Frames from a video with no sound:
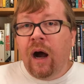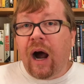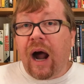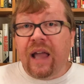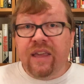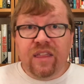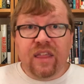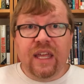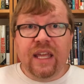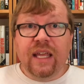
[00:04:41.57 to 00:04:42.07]

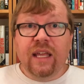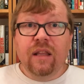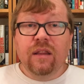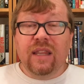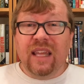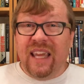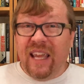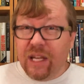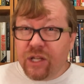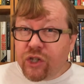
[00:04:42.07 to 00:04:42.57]
I think
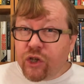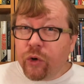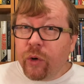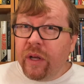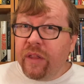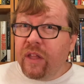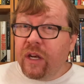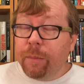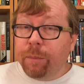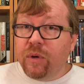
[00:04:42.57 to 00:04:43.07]
the
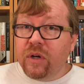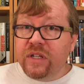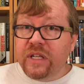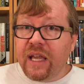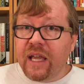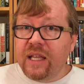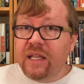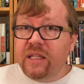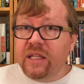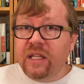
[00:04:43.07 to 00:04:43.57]
history that it
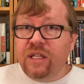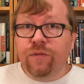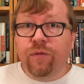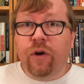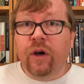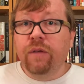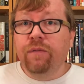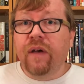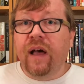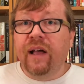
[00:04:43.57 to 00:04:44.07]
presents is
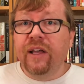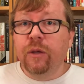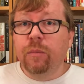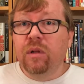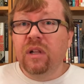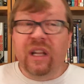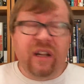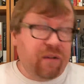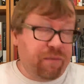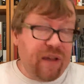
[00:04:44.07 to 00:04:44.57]
very
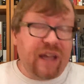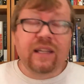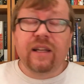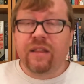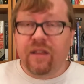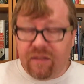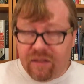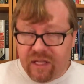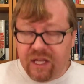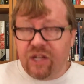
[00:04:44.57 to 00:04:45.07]
valuable, and in fact, I
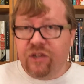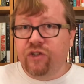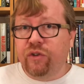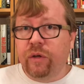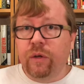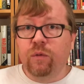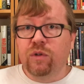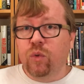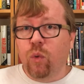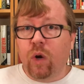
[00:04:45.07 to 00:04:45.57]
think the
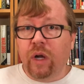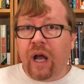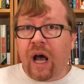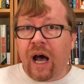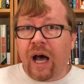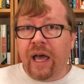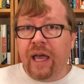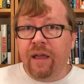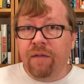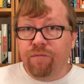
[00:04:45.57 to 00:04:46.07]
history was what
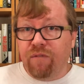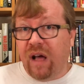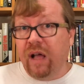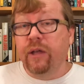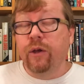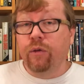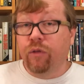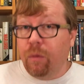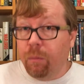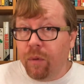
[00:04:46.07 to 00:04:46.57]
I
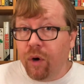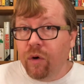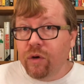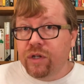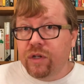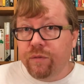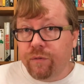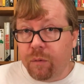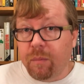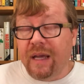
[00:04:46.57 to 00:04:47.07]
valued the
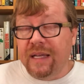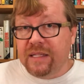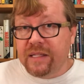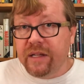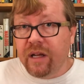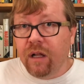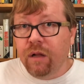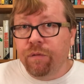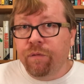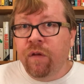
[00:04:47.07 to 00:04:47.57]
most for
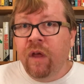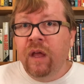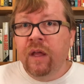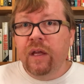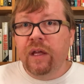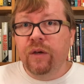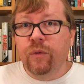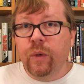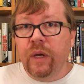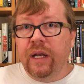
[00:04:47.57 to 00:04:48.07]
myself
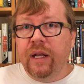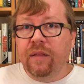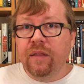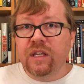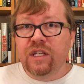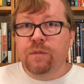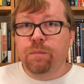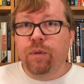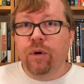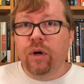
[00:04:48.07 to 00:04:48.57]
in reading
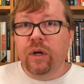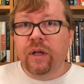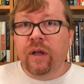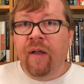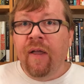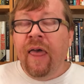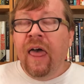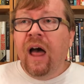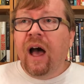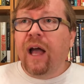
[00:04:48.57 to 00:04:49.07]
this book.
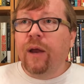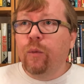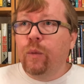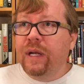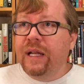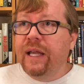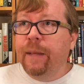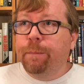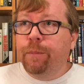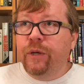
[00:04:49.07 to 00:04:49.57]
I
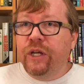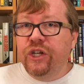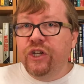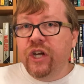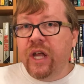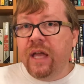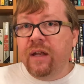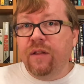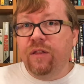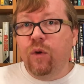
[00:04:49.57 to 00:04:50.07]
really
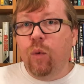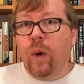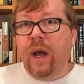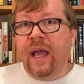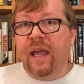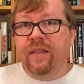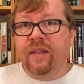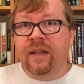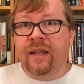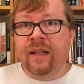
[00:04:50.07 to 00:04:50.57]
appreciated the
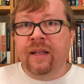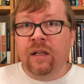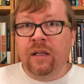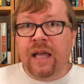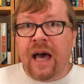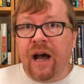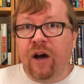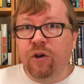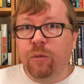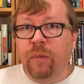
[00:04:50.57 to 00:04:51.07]
way that it
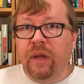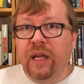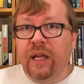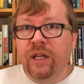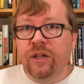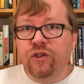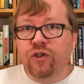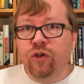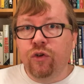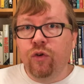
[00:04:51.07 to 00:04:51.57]
allowed
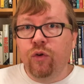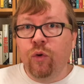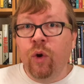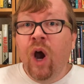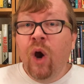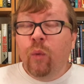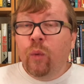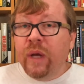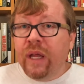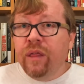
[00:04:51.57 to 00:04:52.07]
me to
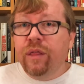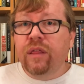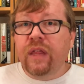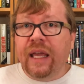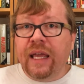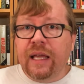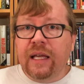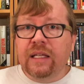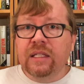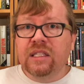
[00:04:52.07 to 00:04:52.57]

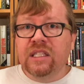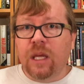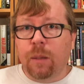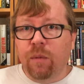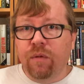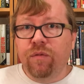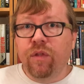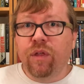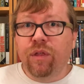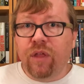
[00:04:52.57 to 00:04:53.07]
rethink
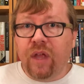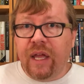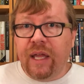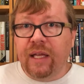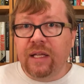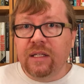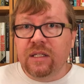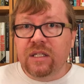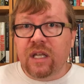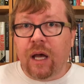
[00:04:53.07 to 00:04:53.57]
some of the
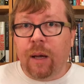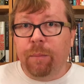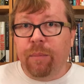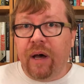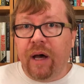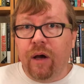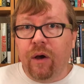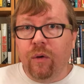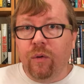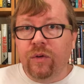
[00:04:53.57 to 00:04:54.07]
things
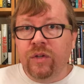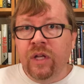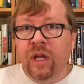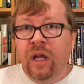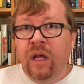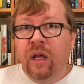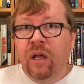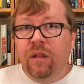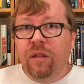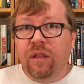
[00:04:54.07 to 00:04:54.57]
about
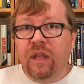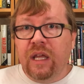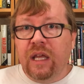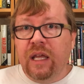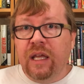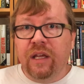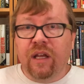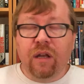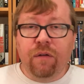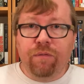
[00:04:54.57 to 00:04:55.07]

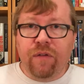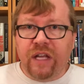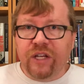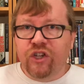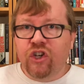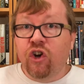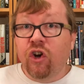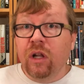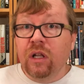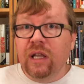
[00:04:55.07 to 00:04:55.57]
the
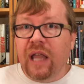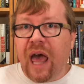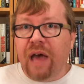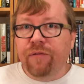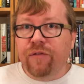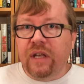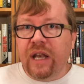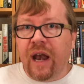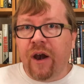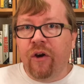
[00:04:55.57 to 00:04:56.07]
conventional
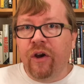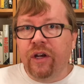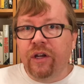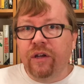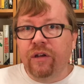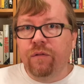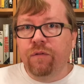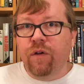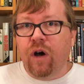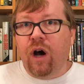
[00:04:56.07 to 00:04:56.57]
left
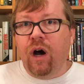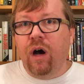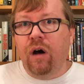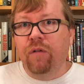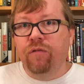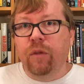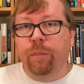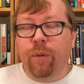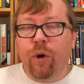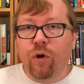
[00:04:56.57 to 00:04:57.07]
narrative
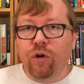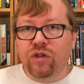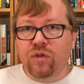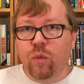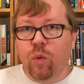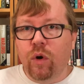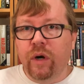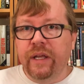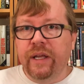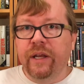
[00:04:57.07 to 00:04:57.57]
of the
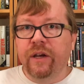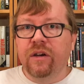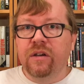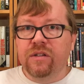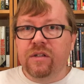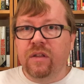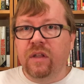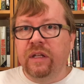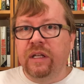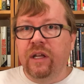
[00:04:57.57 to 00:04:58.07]
post-war
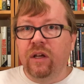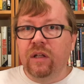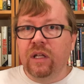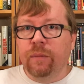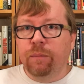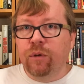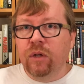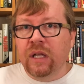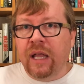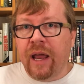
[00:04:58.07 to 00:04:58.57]
years and the
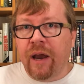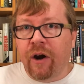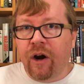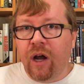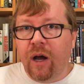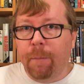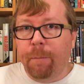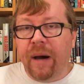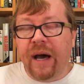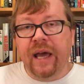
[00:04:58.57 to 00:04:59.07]
neoliberal
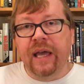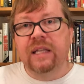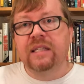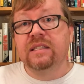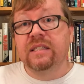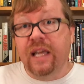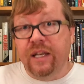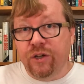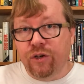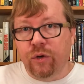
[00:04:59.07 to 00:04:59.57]
era by
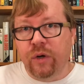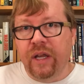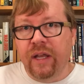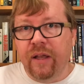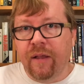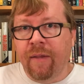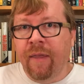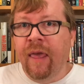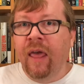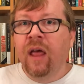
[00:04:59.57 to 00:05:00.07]

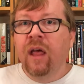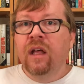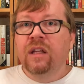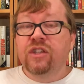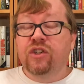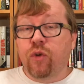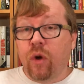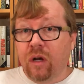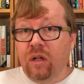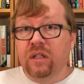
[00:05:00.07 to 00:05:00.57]
centering
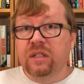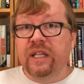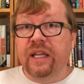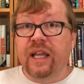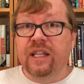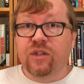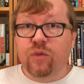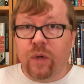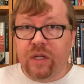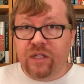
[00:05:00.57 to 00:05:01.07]
struggles
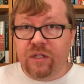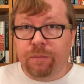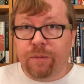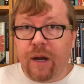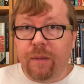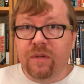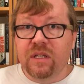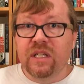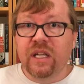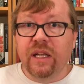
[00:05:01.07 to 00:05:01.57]
against white
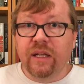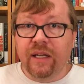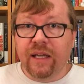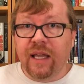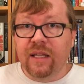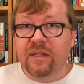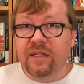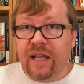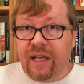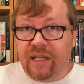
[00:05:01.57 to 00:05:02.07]
supremacy and
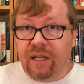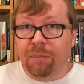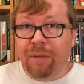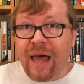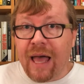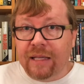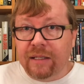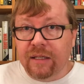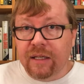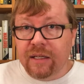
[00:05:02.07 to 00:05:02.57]
against
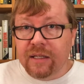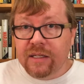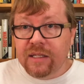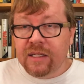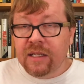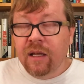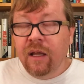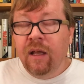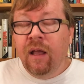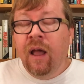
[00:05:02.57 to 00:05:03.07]

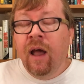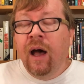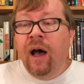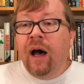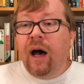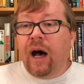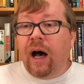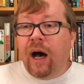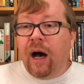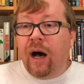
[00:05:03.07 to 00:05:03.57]
anti-blackness.
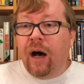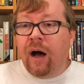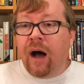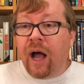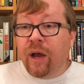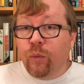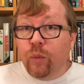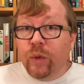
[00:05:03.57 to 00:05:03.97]
I